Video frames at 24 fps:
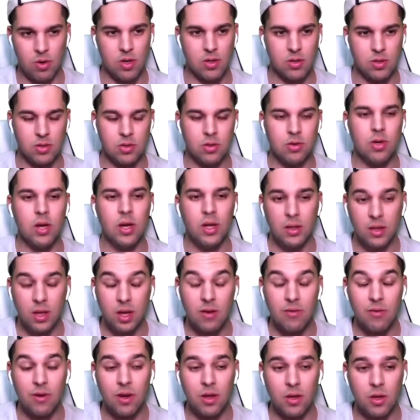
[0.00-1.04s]
So they are
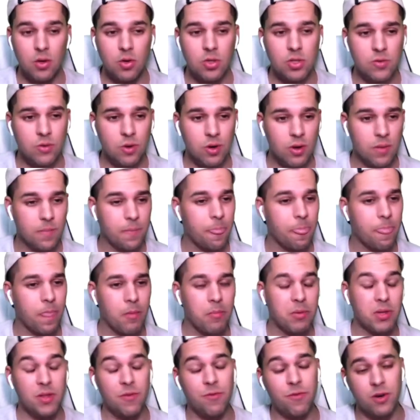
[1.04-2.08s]
very useful, but
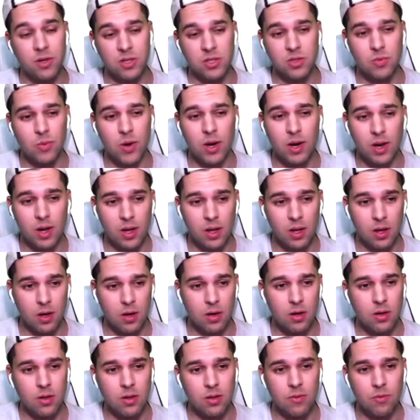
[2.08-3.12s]
the first one I
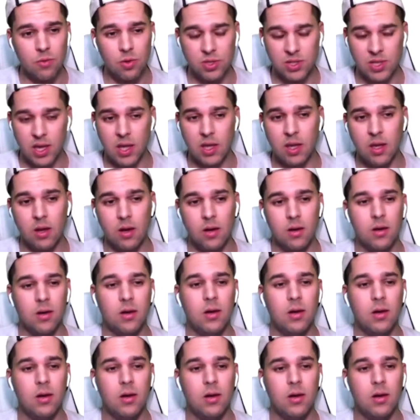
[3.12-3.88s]
learned was Angular.